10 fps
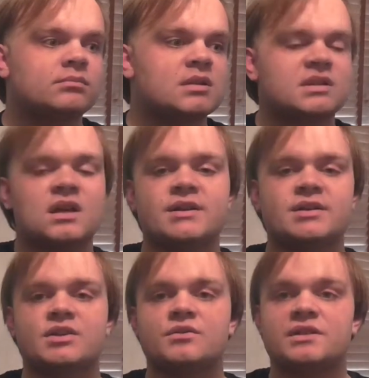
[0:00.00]
decide
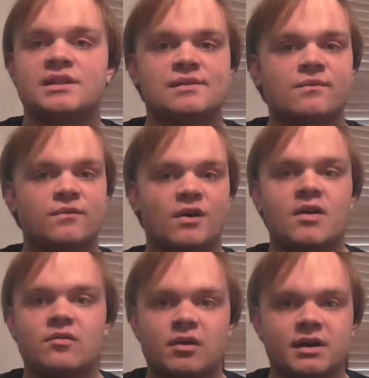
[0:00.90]
to do season
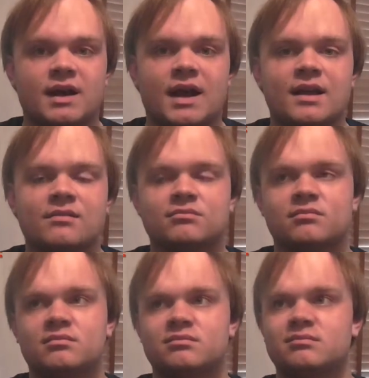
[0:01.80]
5 one day,
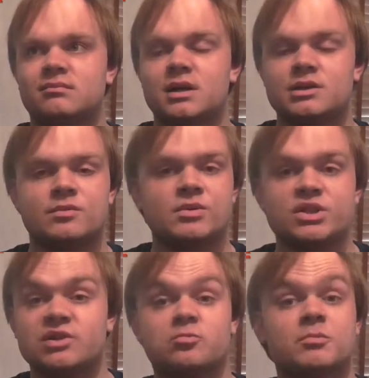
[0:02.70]
might as well
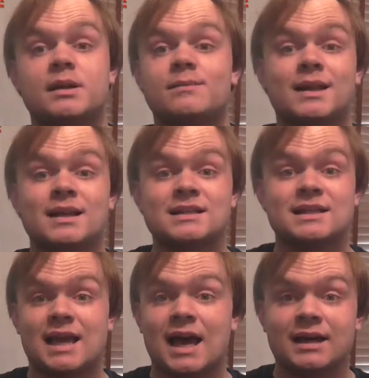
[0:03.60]
just replace
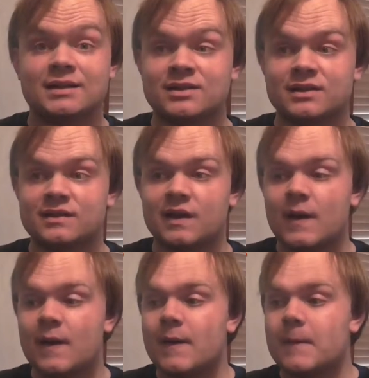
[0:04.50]
the actors,
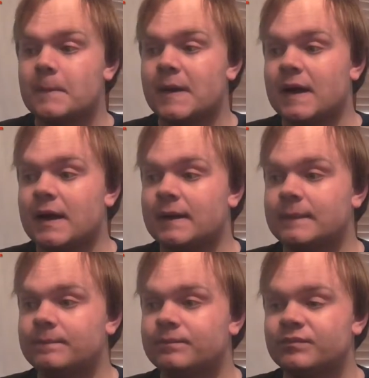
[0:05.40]
but
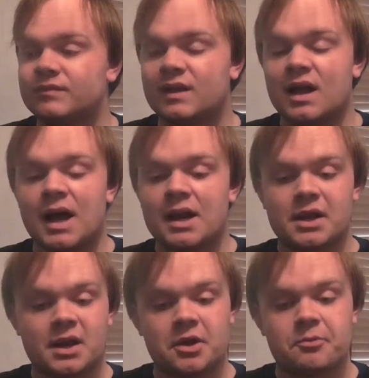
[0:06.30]
I
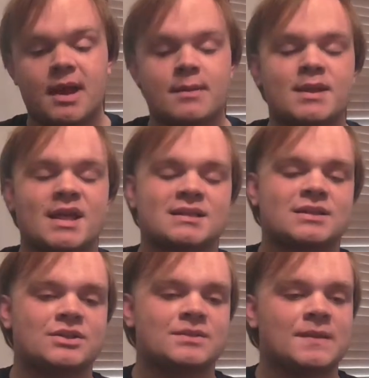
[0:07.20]
don't know, maybe that's
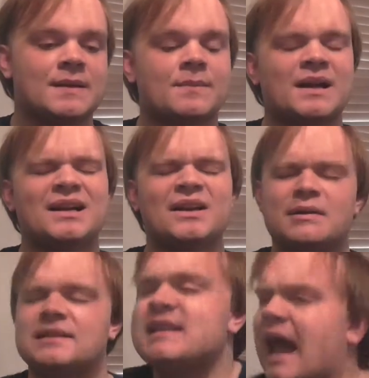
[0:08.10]
just me, but
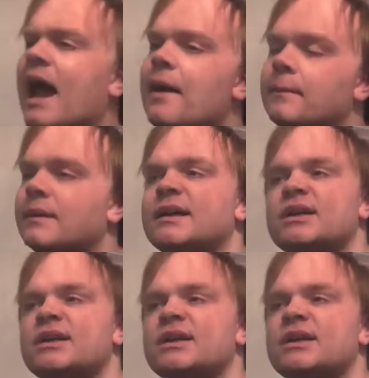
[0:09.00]
God damn!